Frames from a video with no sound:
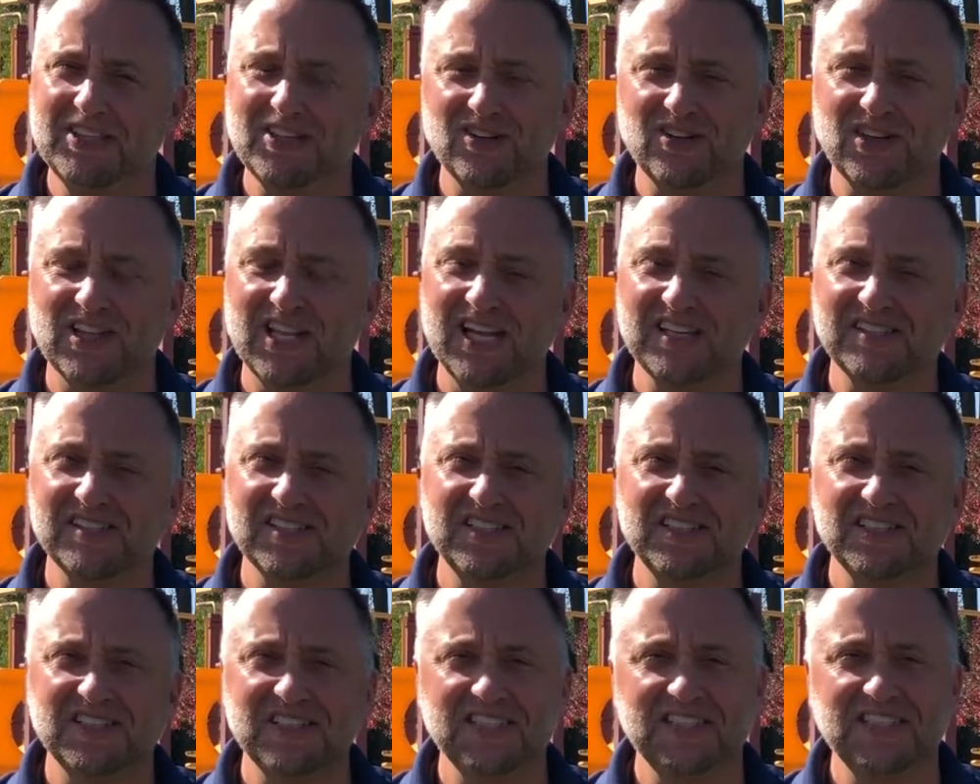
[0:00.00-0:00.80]
Their
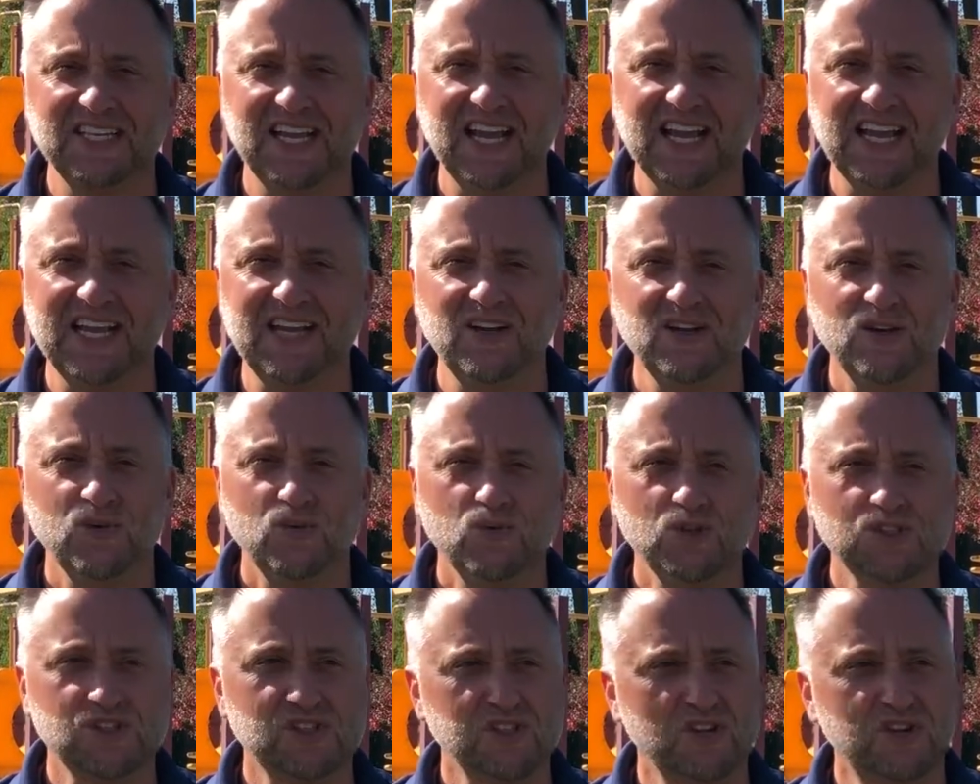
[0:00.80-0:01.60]
lesson today
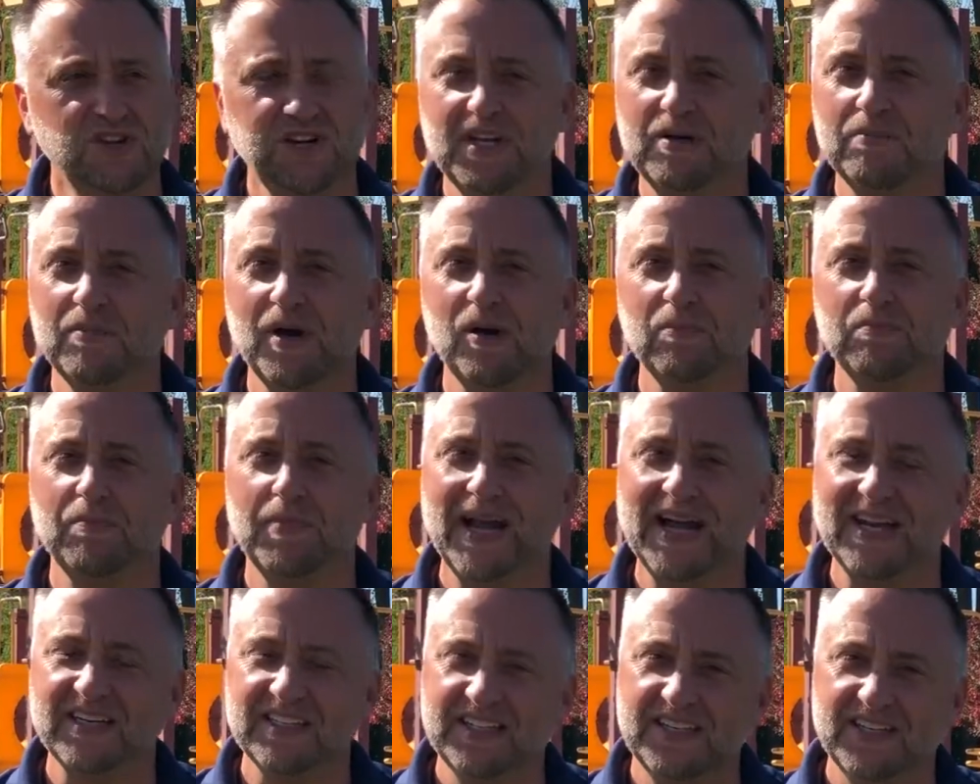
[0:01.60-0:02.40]
was learning about
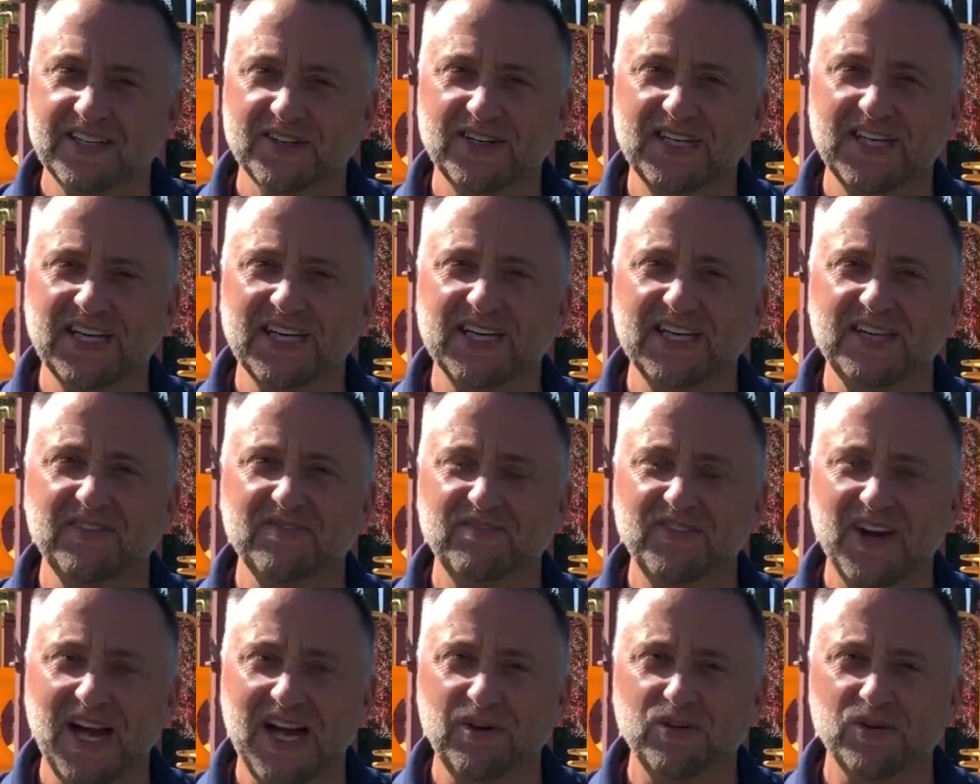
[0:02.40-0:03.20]
bacteria and
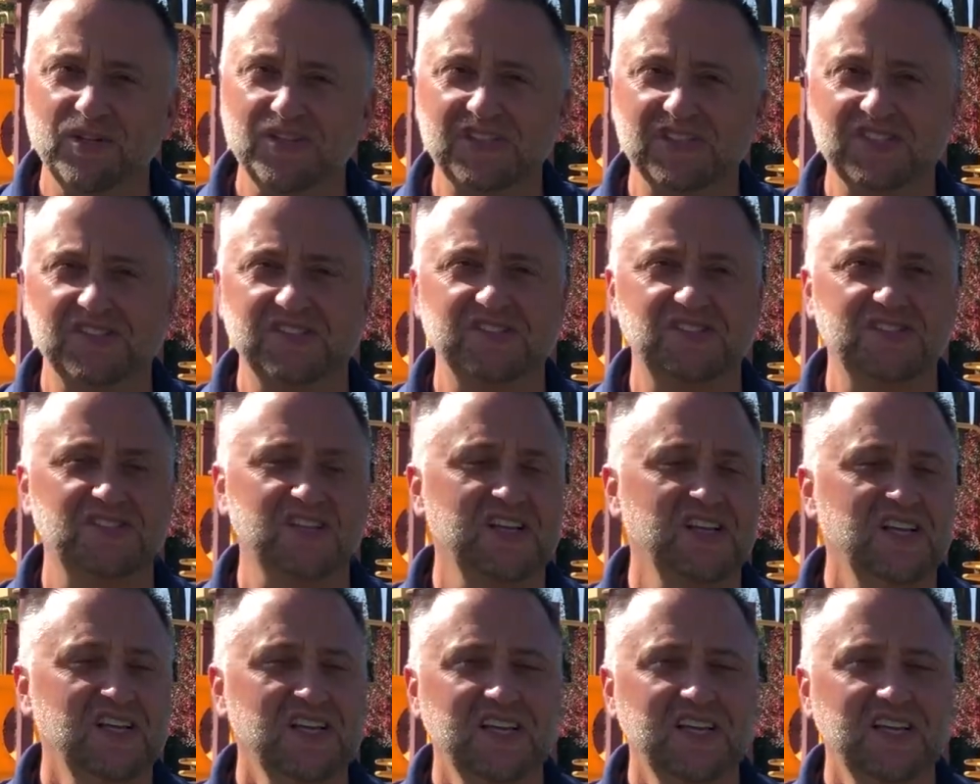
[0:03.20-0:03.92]
viruses.